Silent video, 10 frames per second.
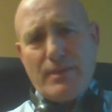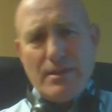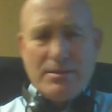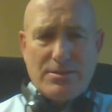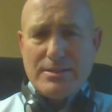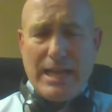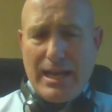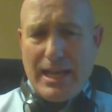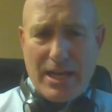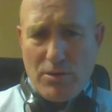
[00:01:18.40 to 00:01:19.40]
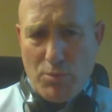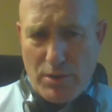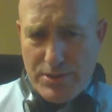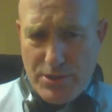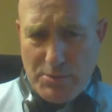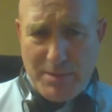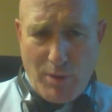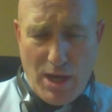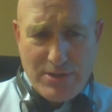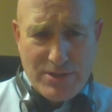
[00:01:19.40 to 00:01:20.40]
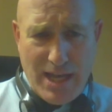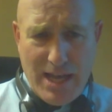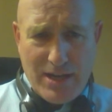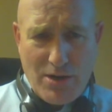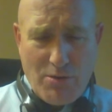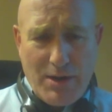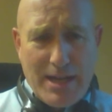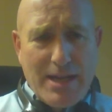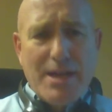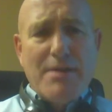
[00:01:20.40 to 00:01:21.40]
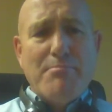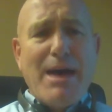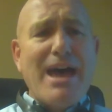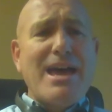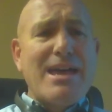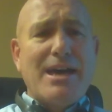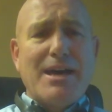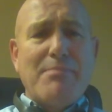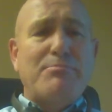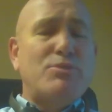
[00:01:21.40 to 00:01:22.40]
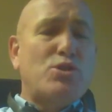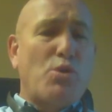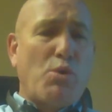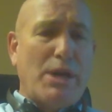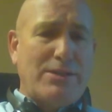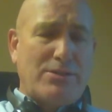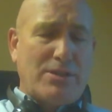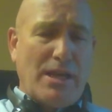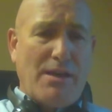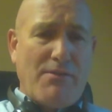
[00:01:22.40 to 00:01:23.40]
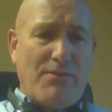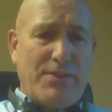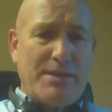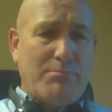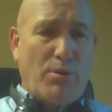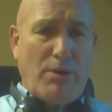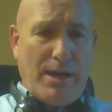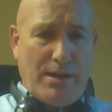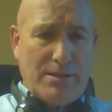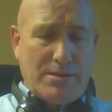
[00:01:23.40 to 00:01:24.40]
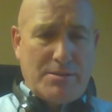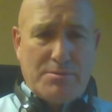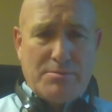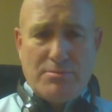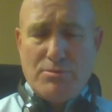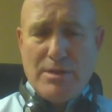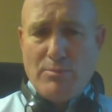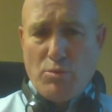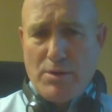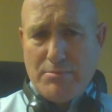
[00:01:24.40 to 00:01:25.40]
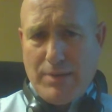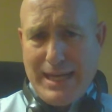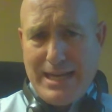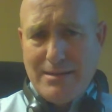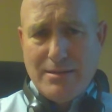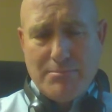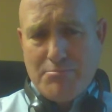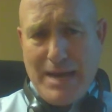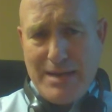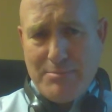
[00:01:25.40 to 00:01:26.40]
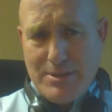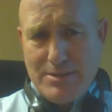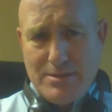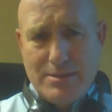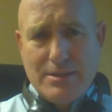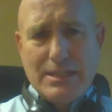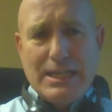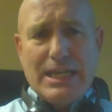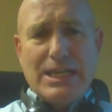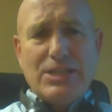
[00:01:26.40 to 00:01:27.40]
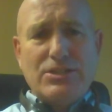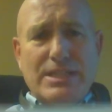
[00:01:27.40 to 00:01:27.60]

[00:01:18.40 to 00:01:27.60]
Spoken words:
This is kind of like an award show in the bronze category. My choice of the bronze #1 plan, in my opinion, is